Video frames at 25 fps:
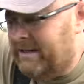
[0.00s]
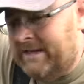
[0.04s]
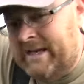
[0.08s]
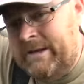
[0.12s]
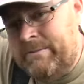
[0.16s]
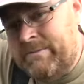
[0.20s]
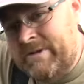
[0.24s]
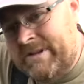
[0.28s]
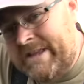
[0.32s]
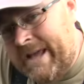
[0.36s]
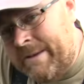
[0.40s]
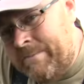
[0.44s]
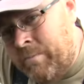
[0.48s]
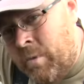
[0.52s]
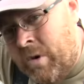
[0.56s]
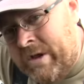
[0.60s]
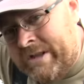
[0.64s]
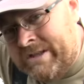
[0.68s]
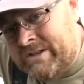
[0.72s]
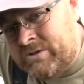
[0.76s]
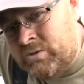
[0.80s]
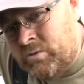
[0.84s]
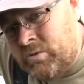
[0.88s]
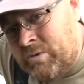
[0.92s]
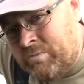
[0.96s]
Keep the dead
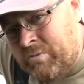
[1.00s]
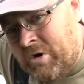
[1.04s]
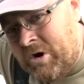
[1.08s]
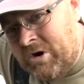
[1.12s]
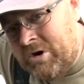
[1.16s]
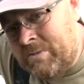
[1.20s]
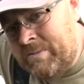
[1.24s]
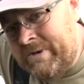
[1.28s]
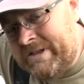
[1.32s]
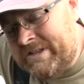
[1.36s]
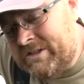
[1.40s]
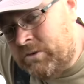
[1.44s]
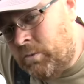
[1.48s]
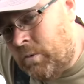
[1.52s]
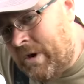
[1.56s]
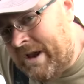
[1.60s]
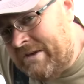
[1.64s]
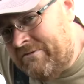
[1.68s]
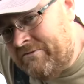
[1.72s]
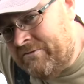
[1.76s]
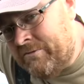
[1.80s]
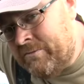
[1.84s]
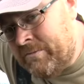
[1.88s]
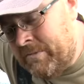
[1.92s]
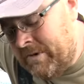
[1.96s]
ones and all the broken bits away
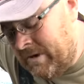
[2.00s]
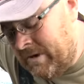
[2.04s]
from